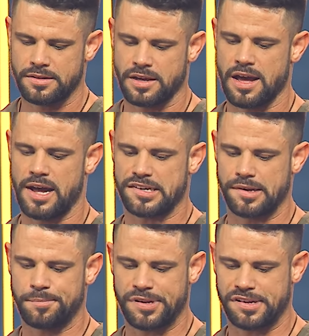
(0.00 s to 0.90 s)
the
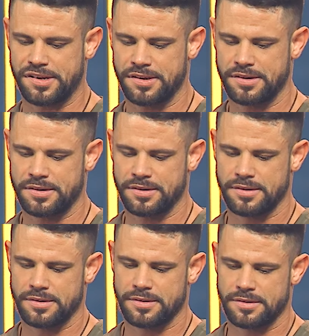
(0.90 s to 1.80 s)
gossips,
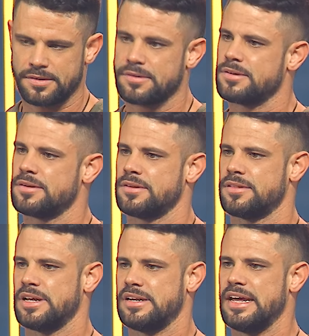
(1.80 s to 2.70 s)

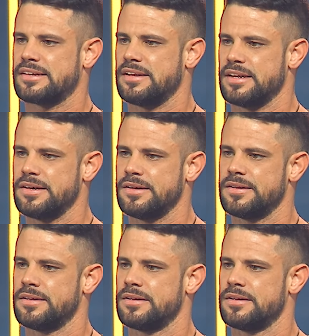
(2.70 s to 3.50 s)
the addicted,